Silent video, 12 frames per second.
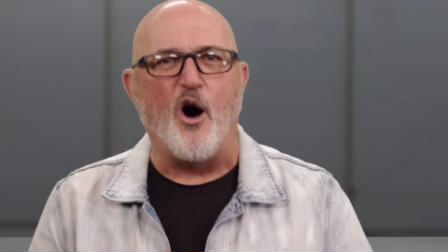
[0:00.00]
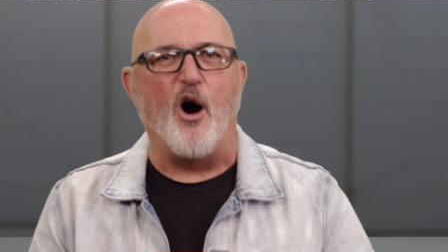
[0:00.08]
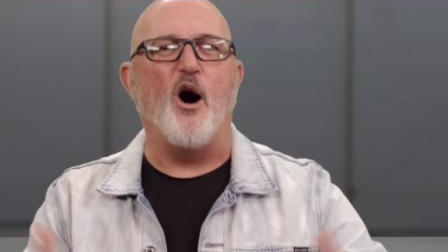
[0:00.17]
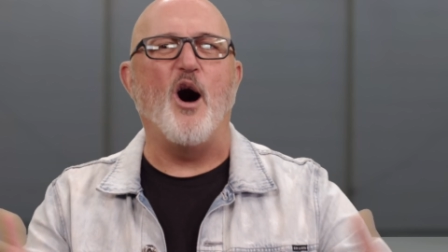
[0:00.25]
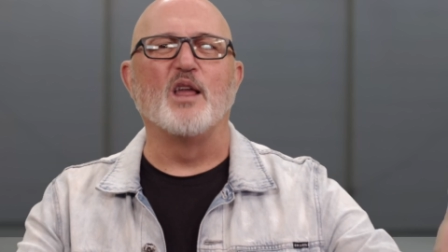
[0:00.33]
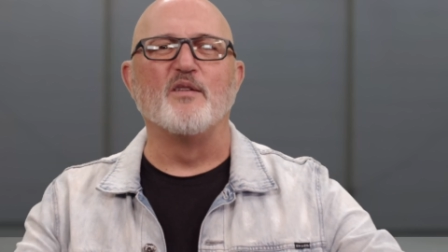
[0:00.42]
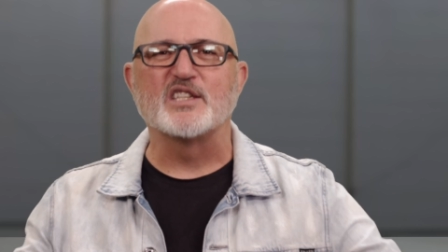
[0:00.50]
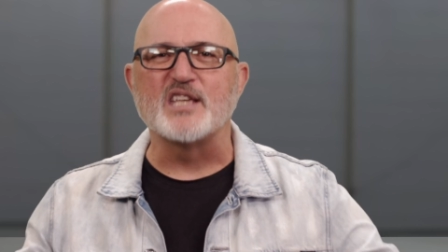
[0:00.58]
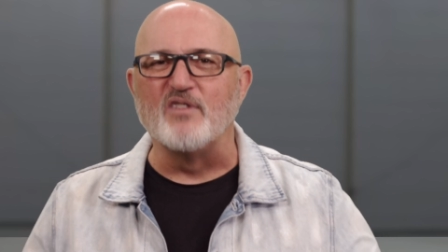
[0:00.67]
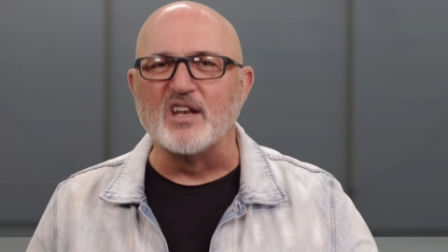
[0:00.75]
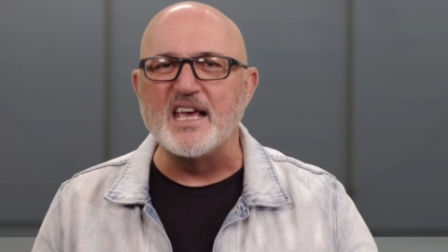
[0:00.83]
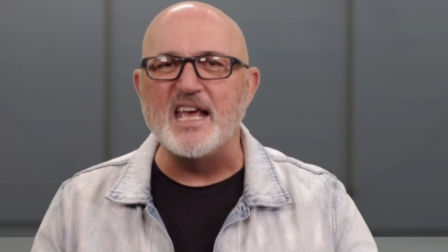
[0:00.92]
all of us
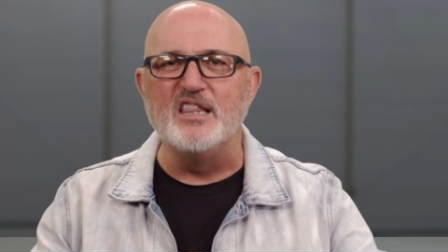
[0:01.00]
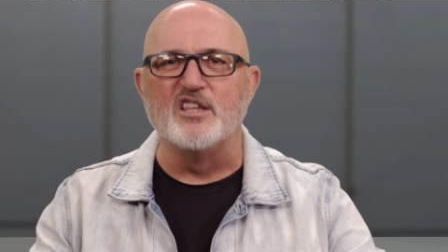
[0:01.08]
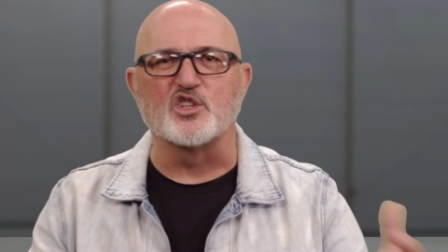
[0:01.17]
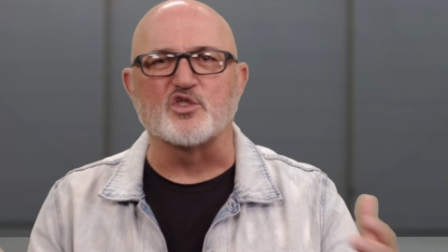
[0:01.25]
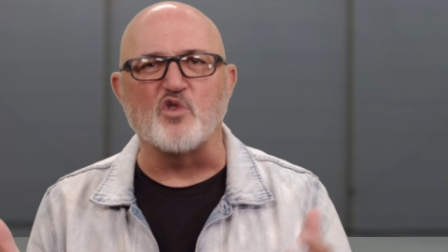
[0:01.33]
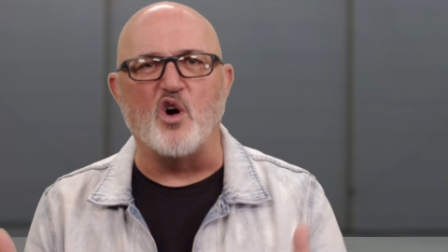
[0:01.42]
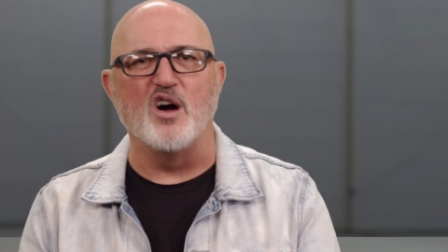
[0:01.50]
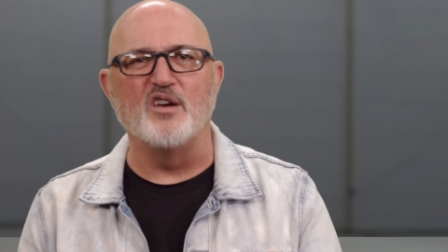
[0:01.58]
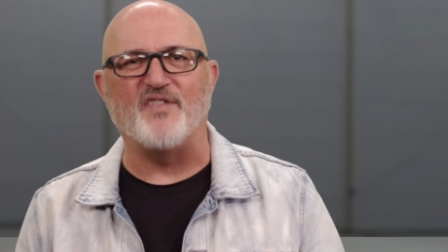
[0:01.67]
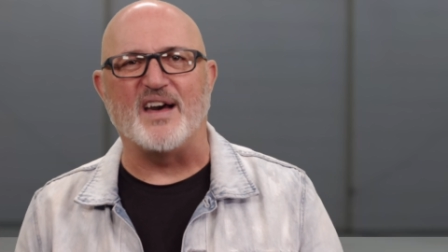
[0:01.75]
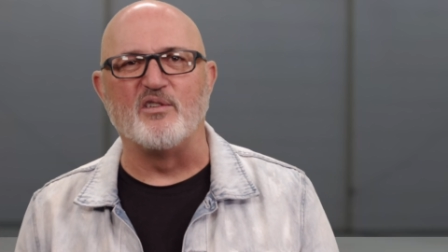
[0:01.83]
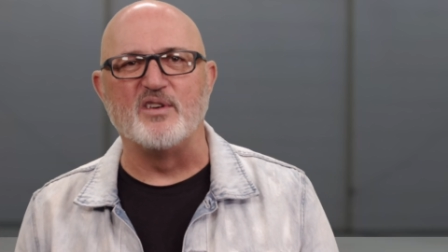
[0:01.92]
have laid the strong
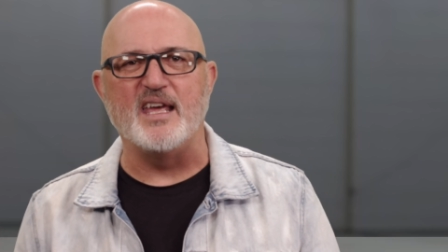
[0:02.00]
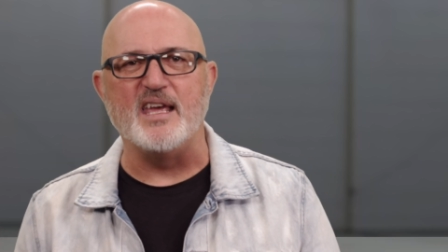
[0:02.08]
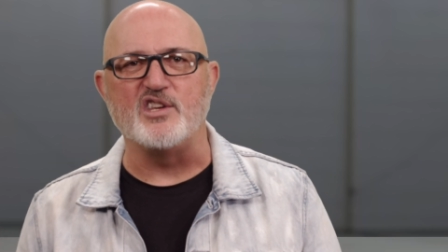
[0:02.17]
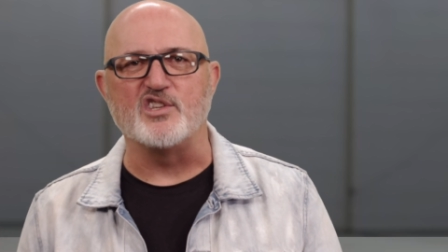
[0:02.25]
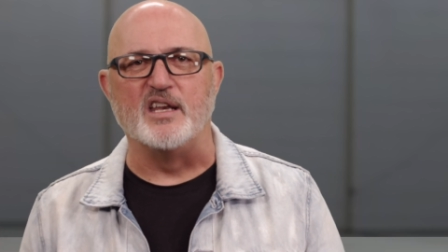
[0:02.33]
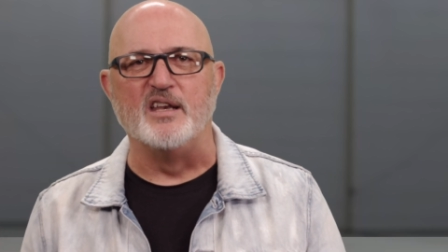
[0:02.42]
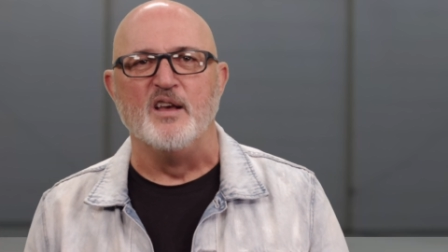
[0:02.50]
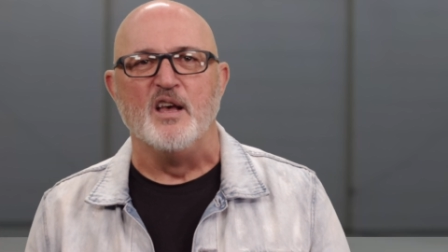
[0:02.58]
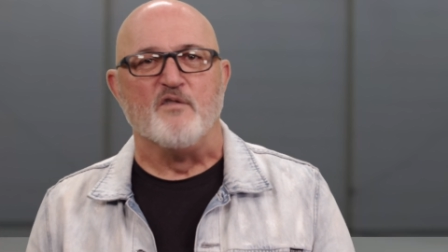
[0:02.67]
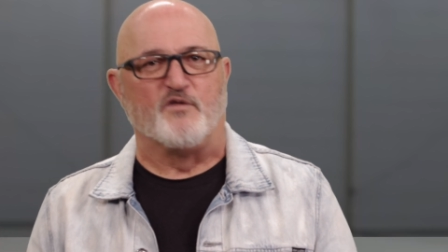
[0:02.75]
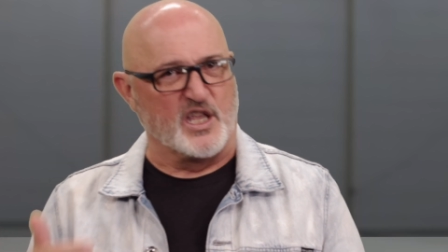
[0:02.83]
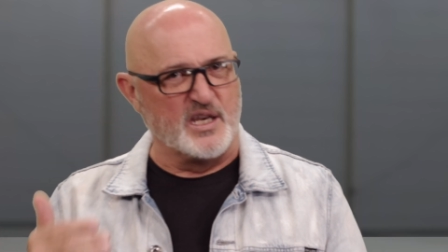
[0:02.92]
foundation
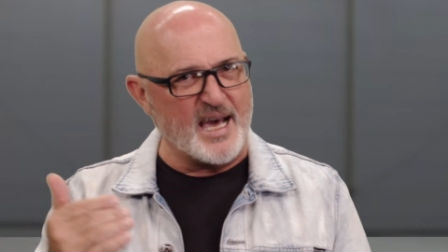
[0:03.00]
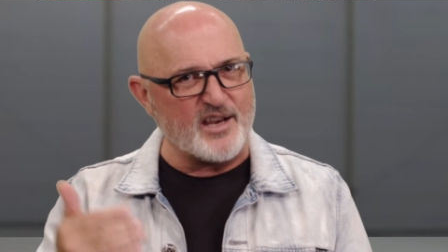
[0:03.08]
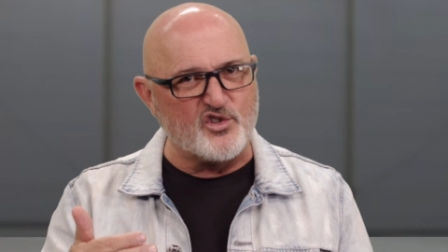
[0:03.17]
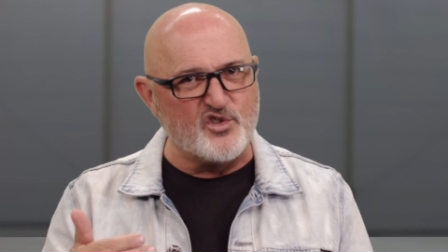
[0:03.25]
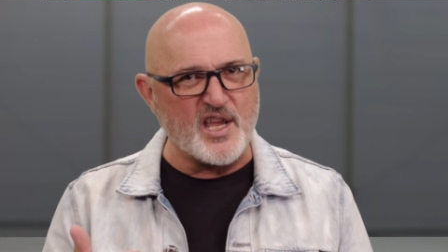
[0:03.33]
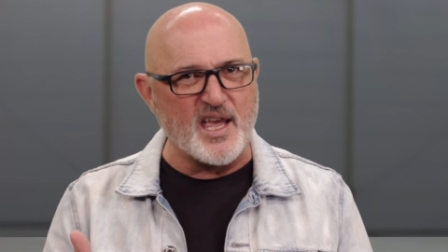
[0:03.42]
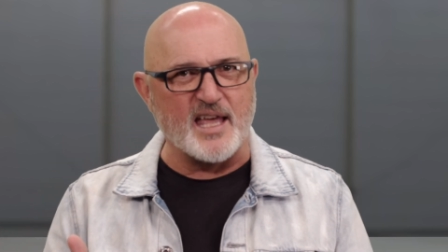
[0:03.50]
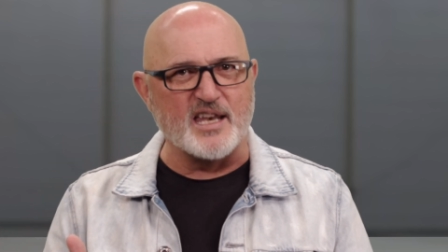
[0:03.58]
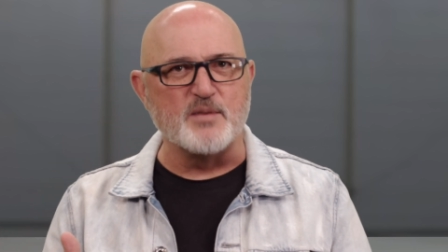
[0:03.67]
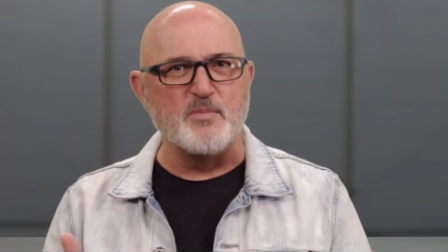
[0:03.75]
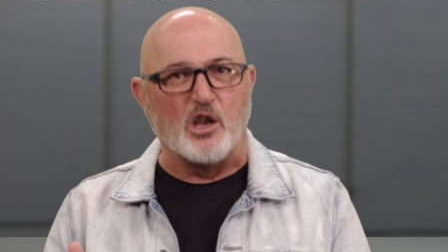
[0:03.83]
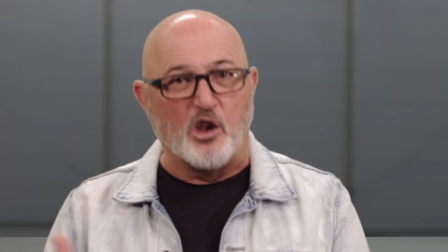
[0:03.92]
for the next gen
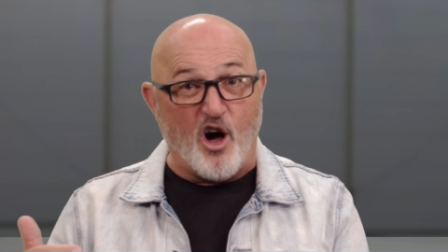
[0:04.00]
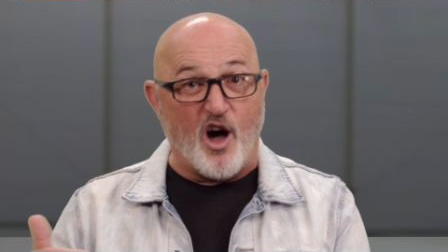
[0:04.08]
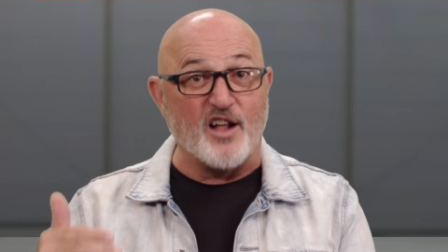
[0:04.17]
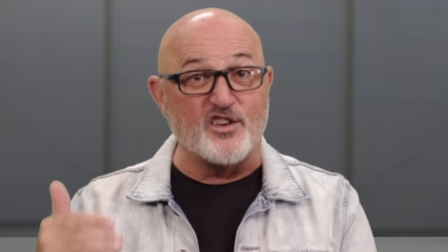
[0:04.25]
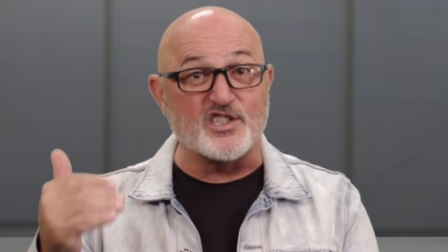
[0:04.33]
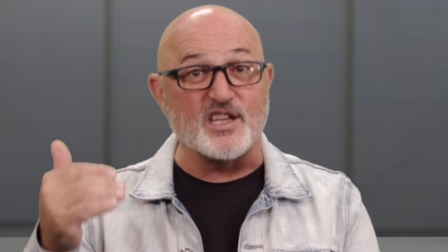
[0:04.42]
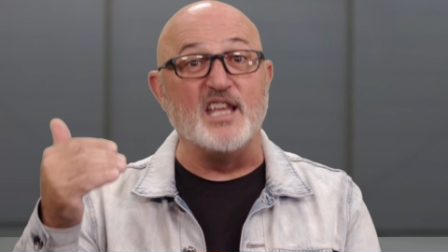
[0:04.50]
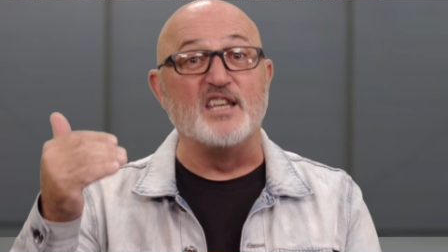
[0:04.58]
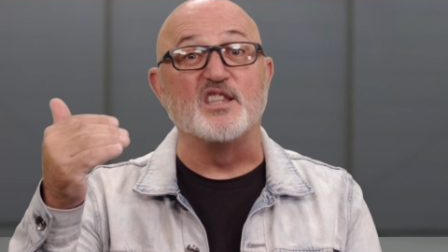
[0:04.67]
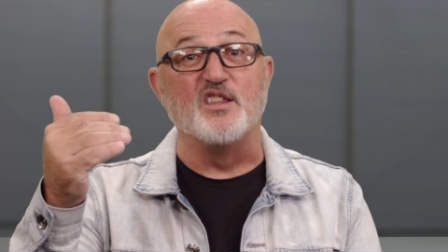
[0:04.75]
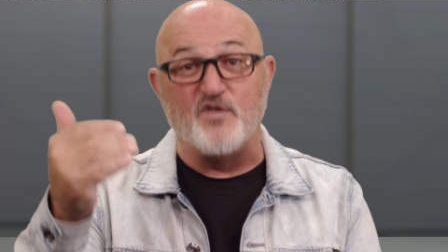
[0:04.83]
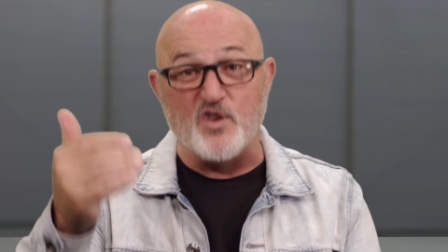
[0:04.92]
to be launched
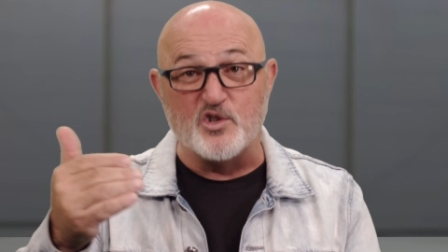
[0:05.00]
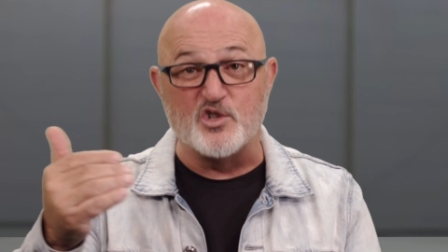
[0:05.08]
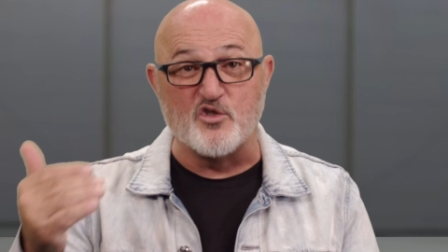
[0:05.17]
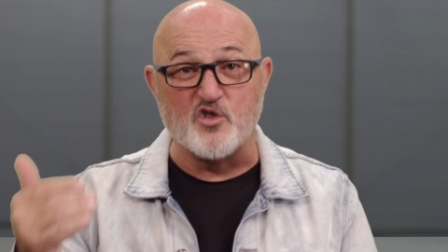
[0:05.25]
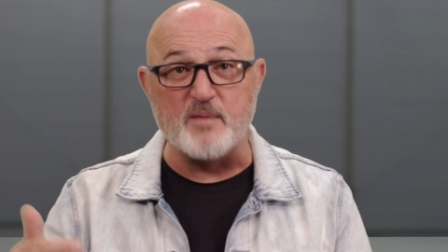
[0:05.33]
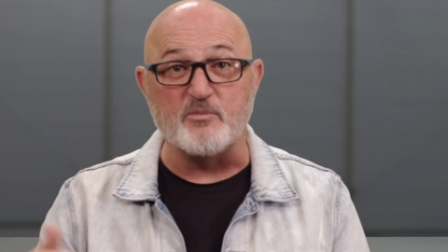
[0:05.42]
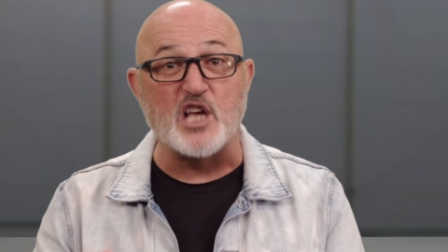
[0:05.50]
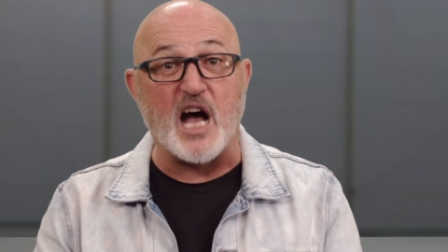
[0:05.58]
into the future dreams.